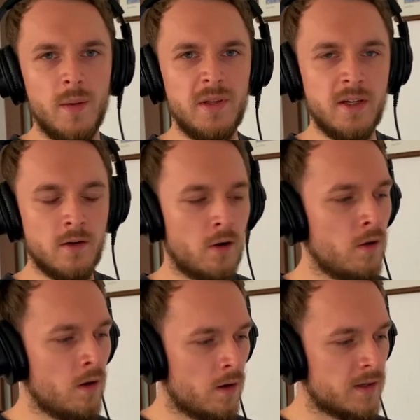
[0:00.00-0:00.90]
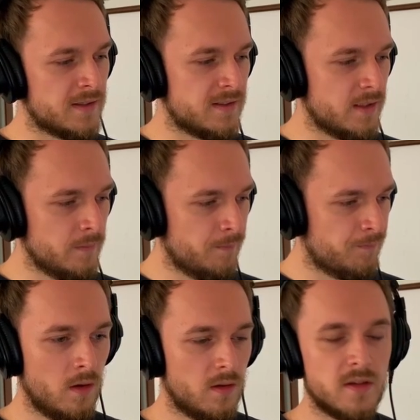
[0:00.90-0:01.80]
mean, in all honesty,
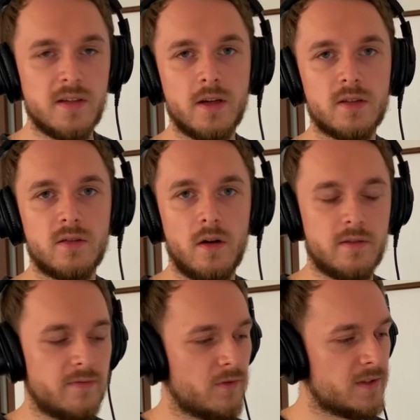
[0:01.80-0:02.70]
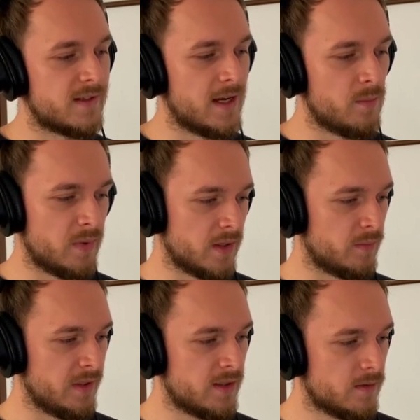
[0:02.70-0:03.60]
the secret sauce for these ambient
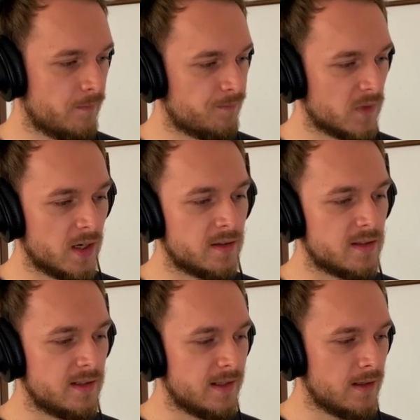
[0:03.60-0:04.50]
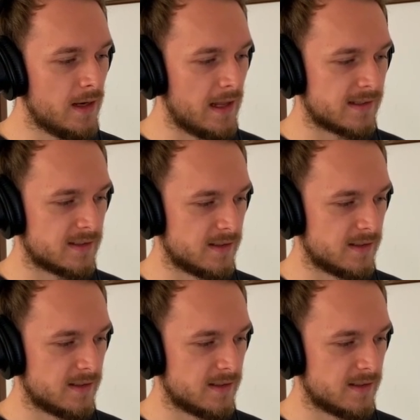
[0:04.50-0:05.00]
beats are these little accents